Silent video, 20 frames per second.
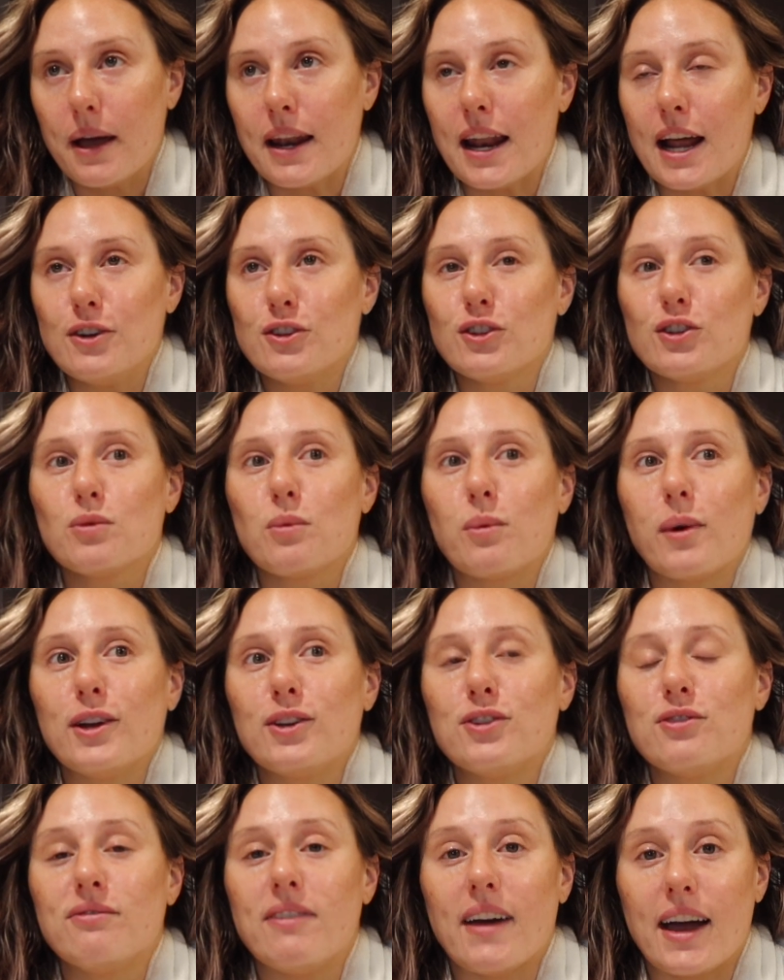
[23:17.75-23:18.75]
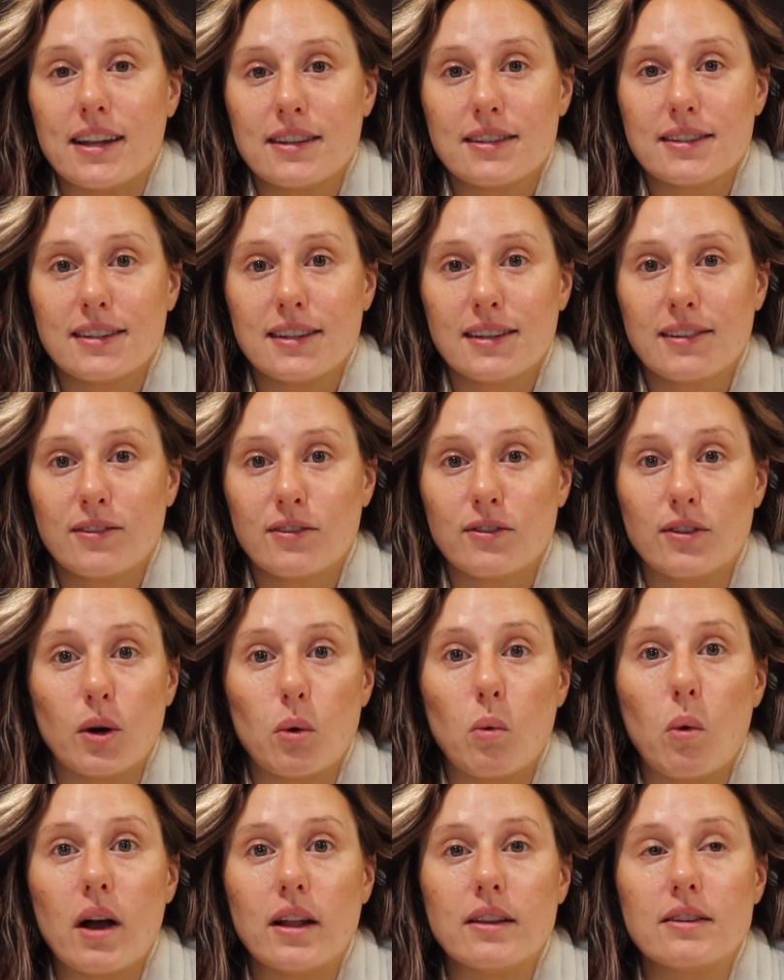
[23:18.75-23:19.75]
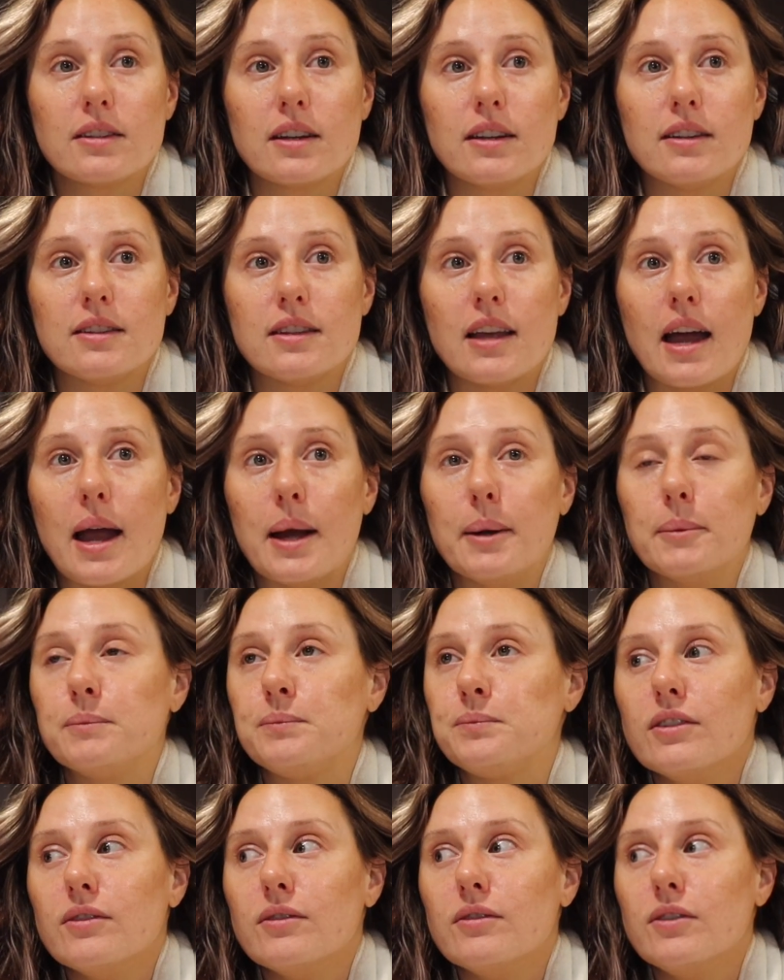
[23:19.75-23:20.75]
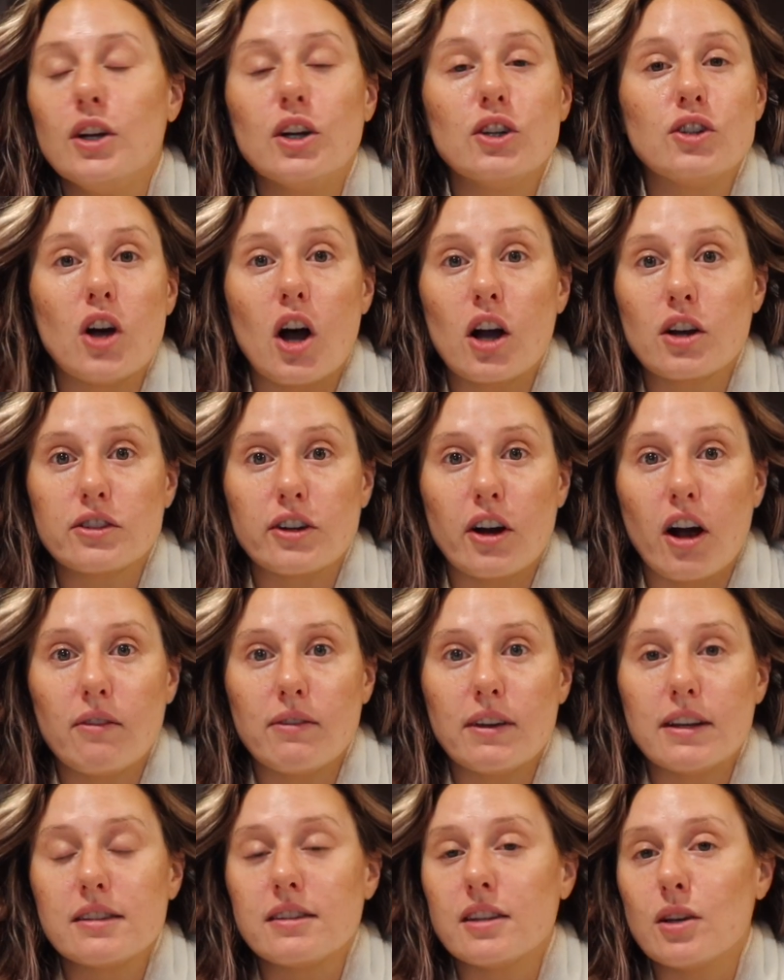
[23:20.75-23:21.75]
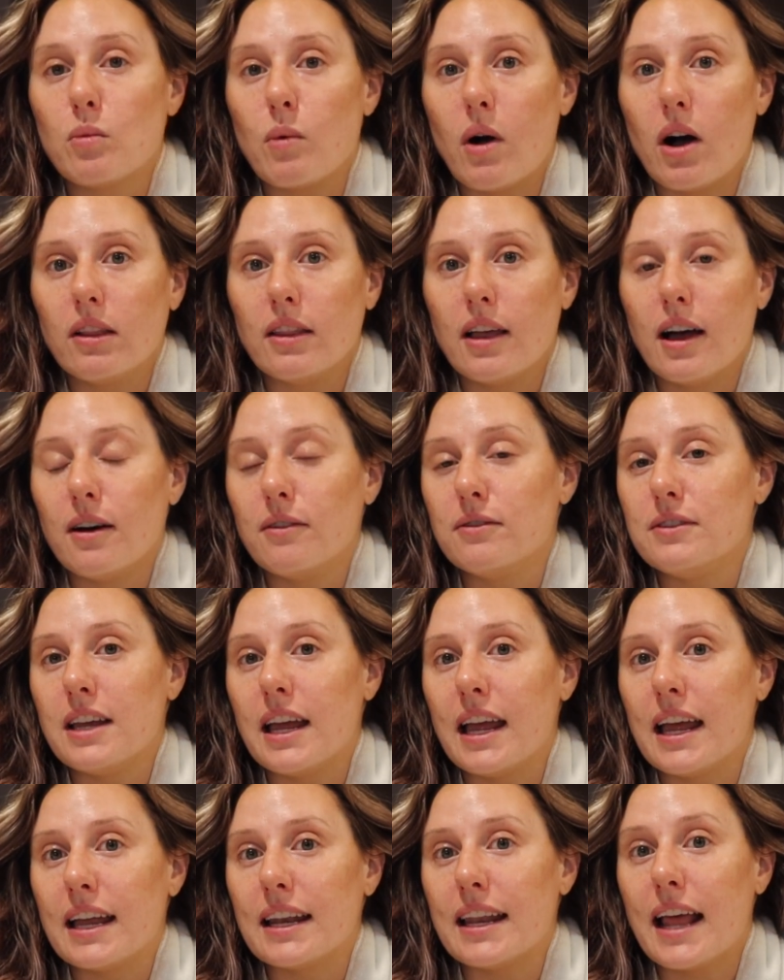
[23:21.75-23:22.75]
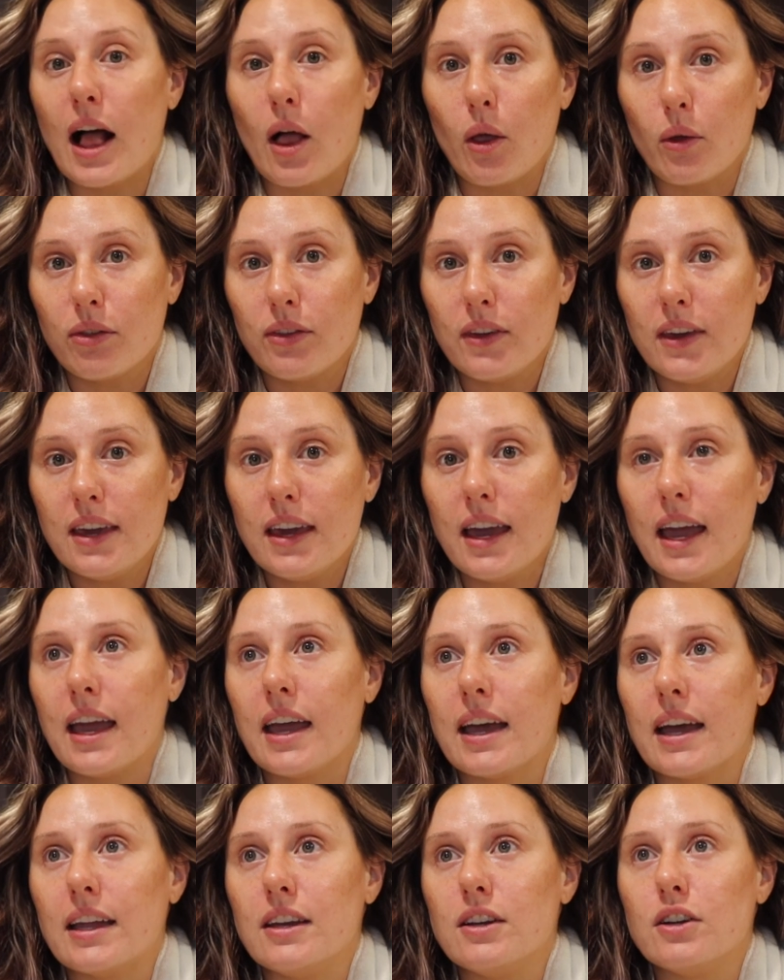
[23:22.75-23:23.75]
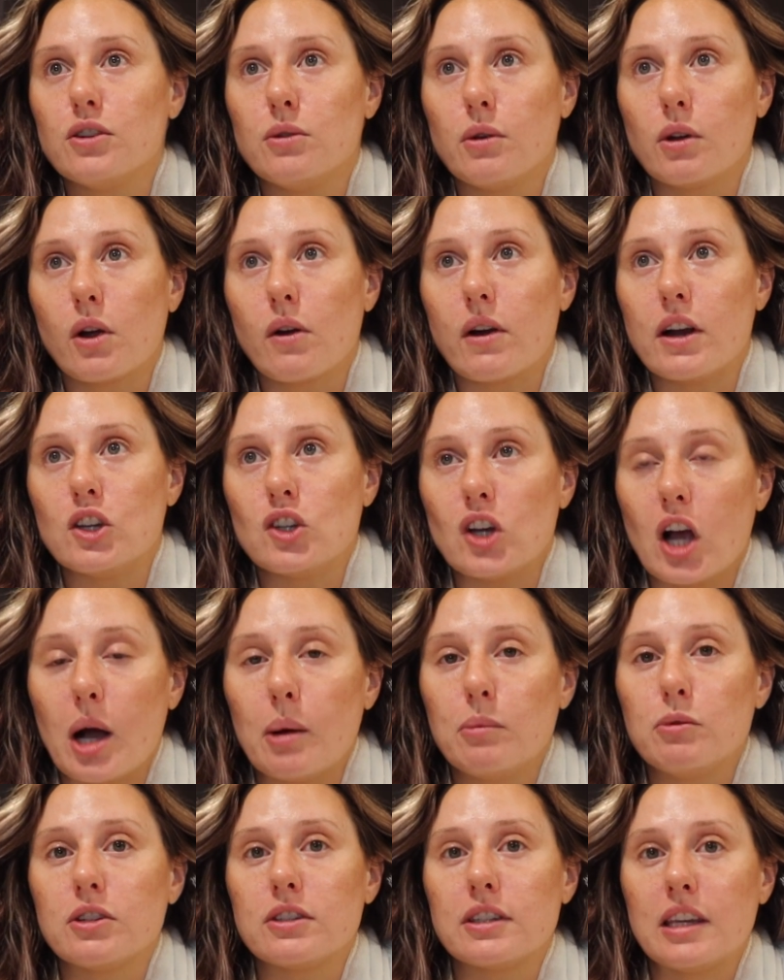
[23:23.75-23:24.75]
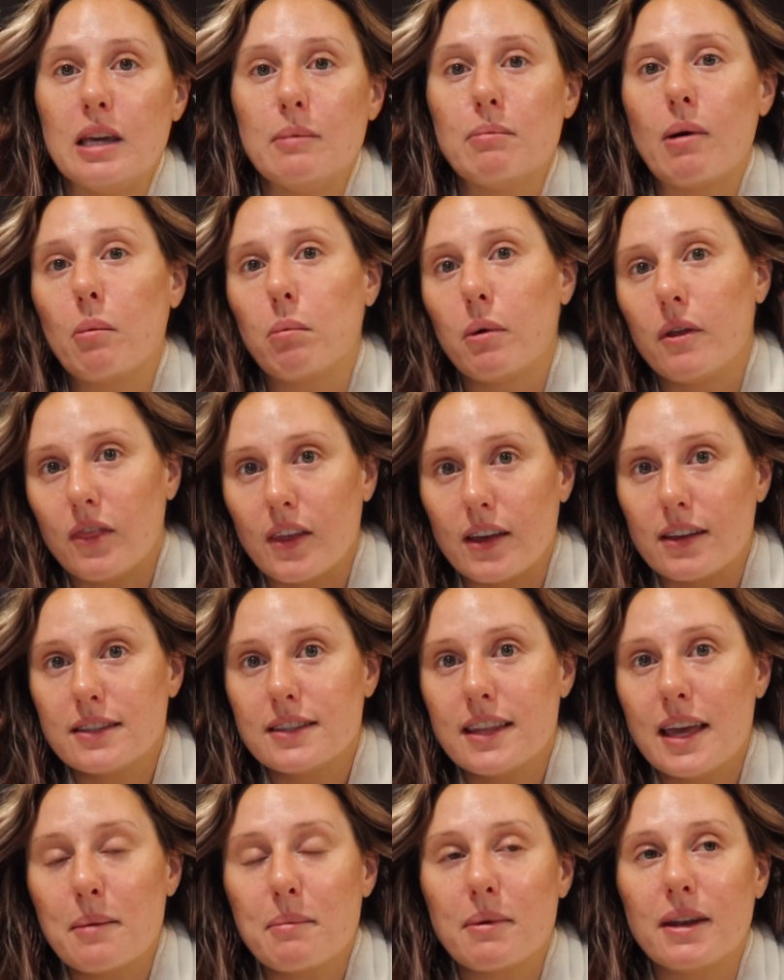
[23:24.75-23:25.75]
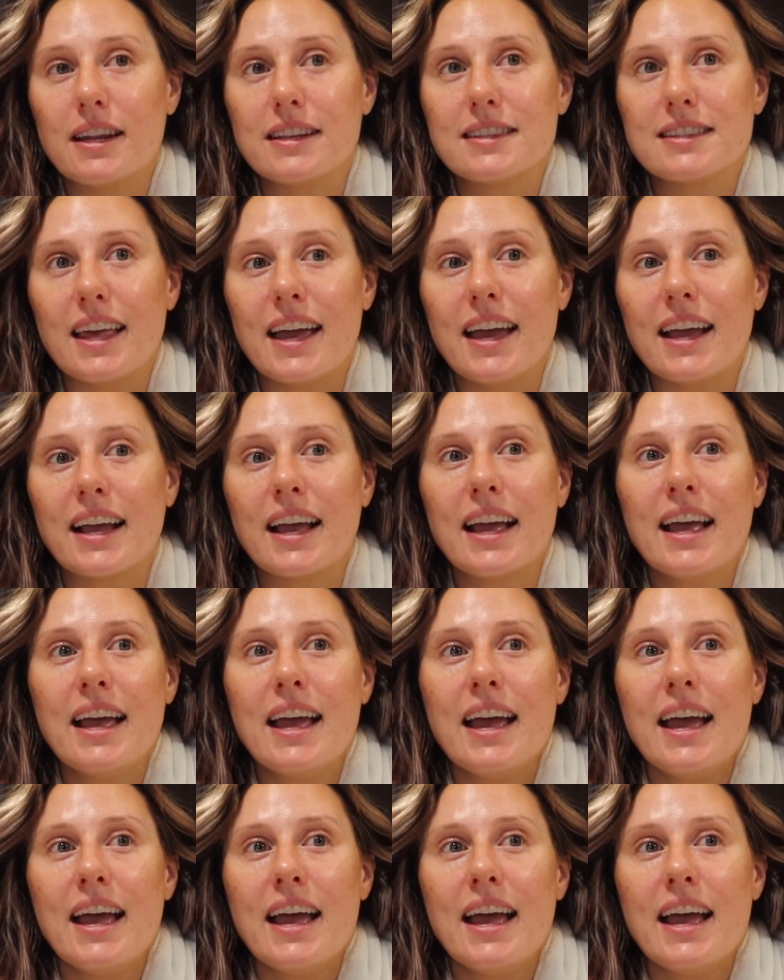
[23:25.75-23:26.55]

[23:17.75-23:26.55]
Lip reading: And I just wish vets for once could say, your dogs are obviously well loved and healthy and you're doing a great job, just keep up with this thing. But it's like